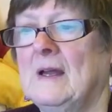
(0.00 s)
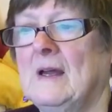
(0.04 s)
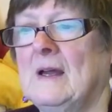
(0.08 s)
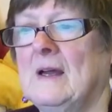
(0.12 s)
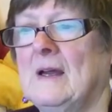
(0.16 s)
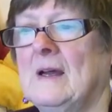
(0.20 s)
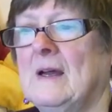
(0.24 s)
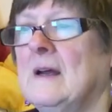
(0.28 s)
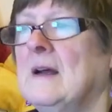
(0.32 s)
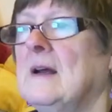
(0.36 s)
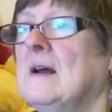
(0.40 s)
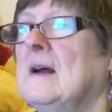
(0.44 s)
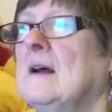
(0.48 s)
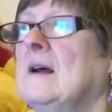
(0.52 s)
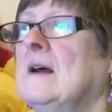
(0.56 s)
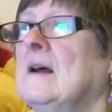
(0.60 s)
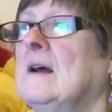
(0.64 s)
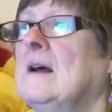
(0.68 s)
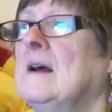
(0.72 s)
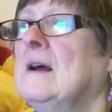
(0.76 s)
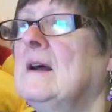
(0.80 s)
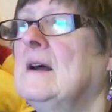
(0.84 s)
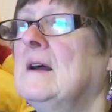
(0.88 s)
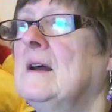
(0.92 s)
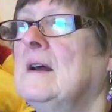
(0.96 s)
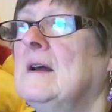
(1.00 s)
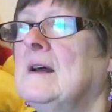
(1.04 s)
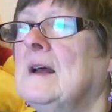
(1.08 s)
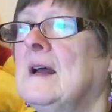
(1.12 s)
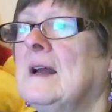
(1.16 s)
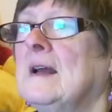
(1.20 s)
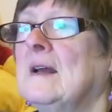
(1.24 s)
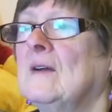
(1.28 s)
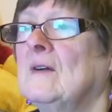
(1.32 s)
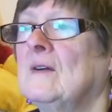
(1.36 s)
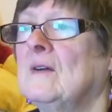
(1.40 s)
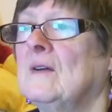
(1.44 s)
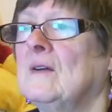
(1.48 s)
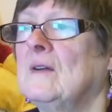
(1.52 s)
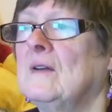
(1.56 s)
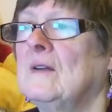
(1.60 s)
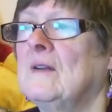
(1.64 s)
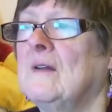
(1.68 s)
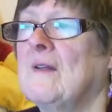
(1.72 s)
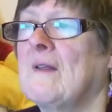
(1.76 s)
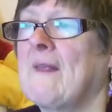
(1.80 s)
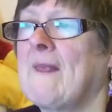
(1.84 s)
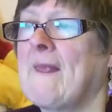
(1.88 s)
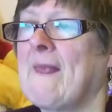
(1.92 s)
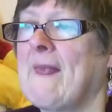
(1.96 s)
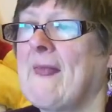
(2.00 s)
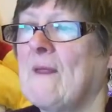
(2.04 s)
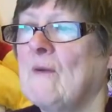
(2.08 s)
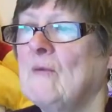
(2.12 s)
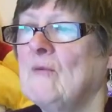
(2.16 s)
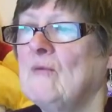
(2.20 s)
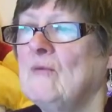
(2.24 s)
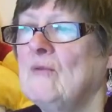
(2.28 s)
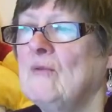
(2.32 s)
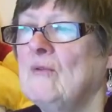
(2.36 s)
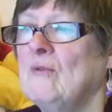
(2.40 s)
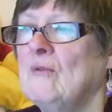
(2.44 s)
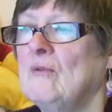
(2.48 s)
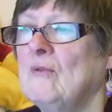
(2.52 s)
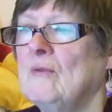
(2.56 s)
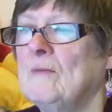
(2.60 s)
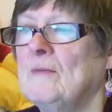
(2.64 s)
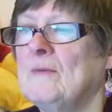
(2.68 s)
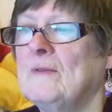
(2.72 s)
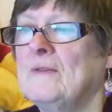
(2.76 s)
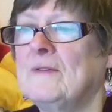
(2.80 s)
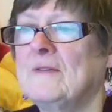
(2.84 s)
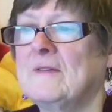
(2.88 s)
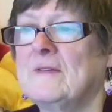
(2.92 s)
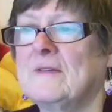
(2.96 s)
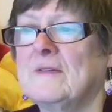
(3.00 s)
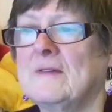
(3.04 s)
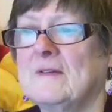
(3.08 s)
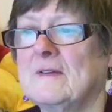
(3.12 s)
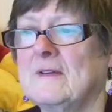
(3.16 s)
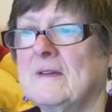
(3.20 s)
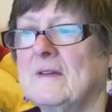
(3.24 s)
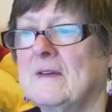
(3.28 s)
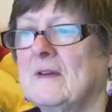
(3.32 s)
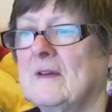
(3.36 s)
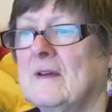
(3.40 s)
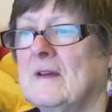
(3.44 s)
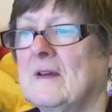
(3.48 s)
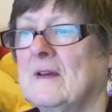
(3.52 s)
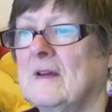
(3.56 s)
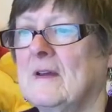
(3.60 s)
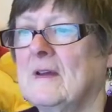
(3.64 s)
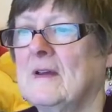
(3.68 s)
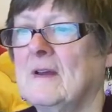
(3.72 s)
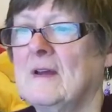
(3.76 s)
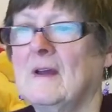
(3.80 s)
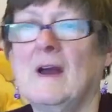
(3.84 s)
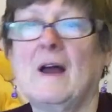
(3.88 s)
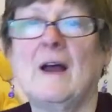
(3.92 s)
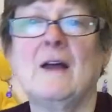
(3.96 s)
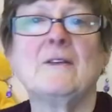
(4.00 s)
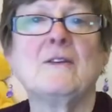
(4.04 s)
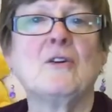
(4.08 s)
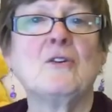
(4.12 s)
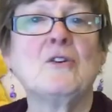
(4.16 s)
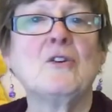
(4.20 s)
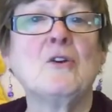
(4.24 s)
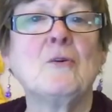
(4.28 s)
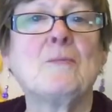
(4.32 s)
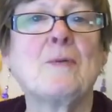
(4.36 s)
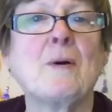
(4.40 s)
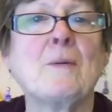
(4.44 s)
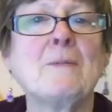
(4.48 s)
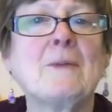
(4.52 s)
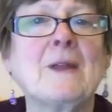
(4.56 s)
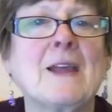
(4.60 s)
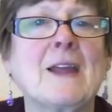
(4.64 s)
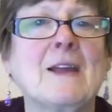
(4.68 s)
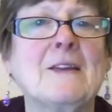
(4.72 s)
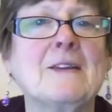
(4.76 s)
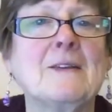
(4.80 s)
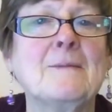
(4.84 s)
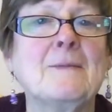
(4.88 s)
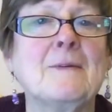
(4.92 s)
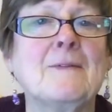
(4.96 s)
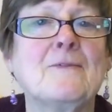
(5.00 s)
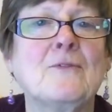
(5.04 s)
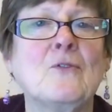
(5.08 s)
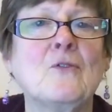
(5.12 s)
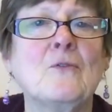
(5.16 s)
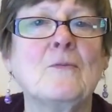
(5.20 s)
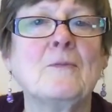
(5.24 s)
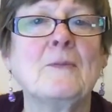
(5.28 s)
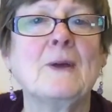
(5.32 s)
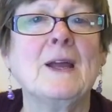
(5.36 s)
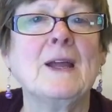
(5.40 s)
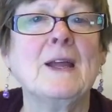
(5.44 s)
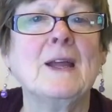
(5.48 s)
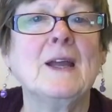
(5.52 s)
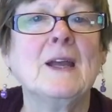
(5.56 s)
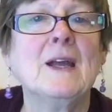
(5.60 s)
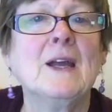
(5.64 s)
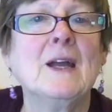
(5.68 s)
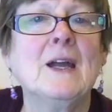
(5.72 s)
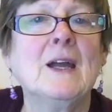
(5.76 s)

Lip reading: Hang on. Oops. You'll probably get it before me.